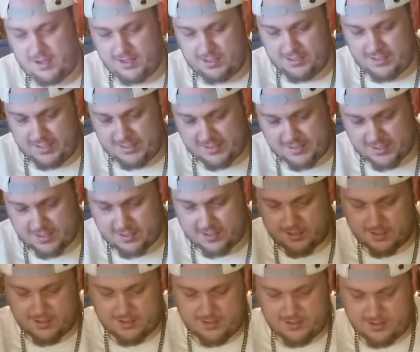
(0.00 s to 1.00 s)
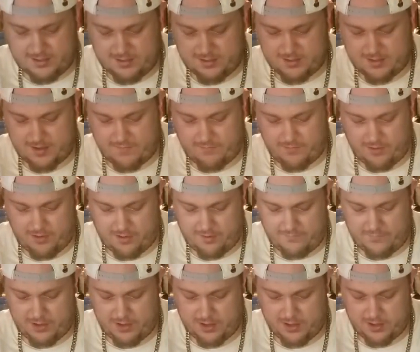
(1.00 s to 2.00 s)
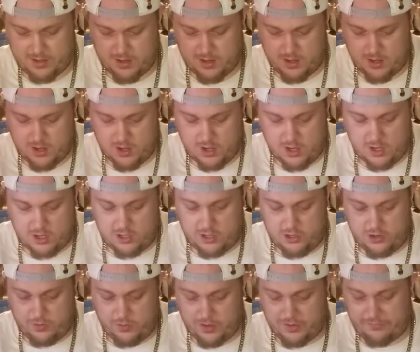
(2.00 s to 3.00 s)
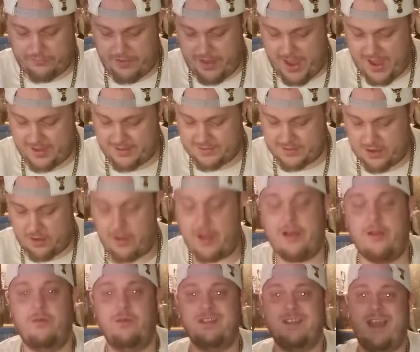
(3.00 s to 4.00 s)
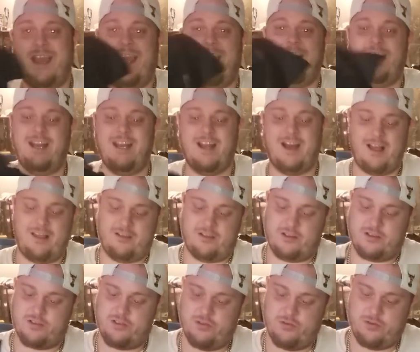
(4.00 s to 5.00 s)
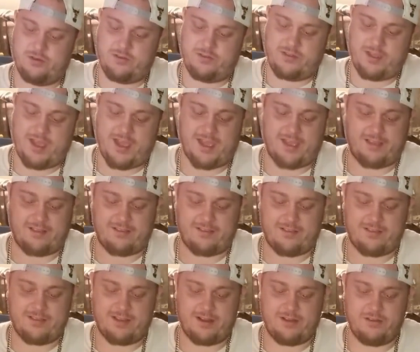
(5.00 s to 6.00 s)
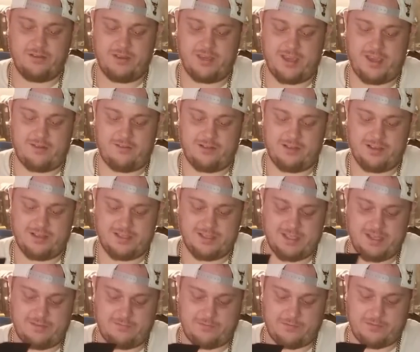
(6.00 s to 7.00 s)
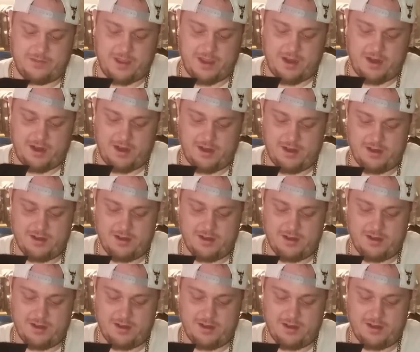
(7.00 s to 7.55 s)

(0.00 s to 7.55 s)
Elisa, never heard of it. New with tags though, and it was eighty dollars, new with tags. I know you can't really see it from there.